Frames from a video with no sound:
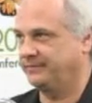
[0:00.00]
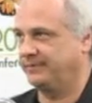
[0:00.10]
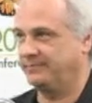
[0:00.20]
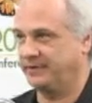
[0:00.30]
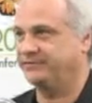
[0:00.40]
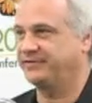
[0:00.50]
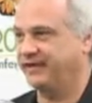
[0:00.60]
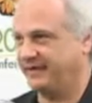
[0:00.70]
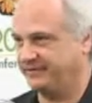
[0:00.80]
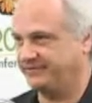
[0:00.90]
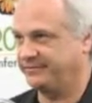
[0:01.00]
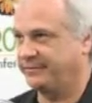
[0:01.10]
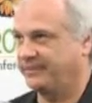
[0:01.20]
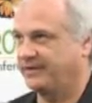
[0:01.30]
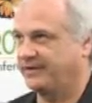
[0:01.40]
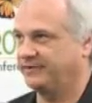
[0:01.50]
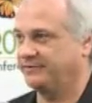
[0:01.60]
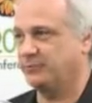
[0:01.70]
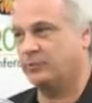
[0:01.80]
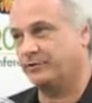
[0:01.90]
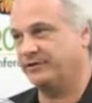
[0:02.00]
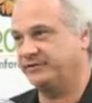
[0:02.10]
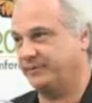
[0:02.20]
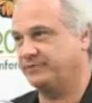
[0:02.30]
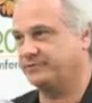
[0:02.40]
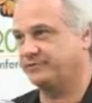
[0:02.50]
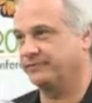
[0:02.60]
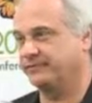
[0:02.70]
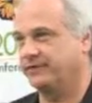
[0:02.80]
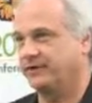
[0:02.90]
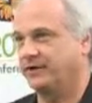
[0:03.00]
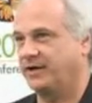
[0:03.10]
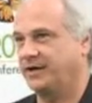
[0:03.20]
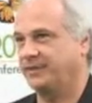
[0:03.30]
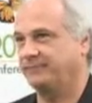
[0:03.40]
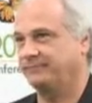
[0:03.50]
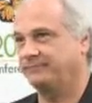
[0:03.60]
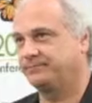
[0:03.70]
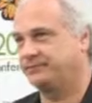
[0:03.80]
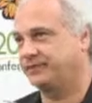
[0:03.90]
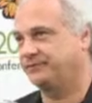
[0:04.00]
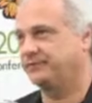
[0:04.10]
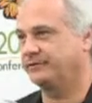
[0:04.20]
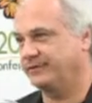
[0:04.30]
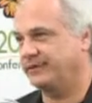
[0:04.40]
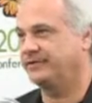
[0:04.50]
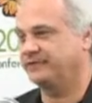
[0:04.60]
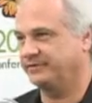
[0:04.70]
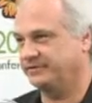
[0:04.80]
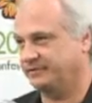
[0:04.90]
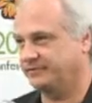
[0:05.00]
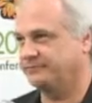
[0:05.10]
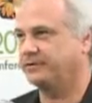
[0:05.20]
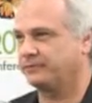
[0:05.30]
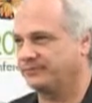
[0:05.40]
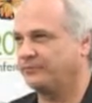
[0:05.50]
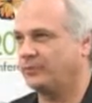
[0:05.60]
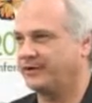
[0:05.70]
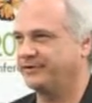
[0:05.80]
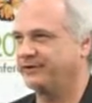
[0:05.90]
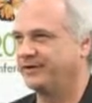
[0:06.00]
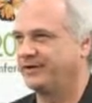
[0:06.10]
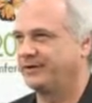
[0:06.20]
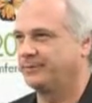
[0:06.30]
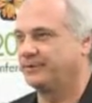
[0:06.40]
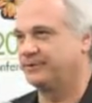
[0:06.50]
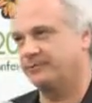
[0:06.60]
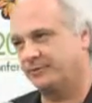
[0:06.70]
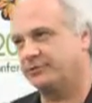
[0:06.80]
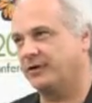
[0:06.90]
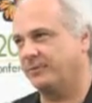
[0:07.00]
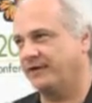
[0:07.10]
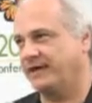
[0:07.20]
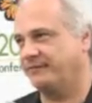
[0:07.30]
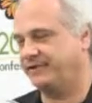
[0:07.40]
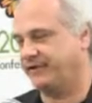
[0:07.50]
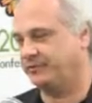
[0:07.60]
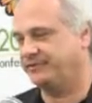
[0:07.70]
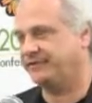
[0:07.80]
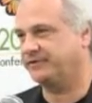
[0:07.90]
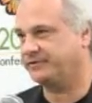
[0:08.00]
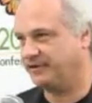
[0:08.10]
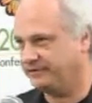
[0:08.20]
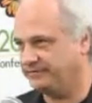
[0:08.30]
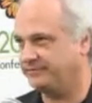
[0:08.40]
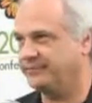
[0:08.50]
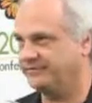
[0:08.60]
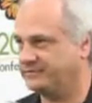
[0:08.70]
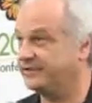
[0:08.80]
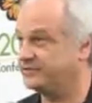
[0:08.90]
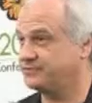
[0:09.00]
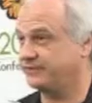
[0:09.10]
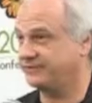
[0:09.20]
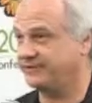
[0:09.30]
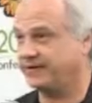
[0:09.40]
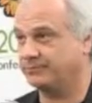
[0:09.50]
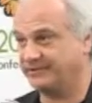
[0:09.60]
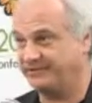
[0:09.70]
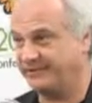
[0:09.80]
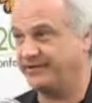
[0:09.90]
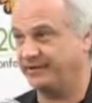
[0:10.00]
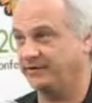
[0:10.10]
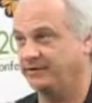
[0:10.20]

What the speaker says: melting as the warming temperatures are turning the ice into trickles of water. But the real problem we have now is that the tongues of these glaciers are now receding,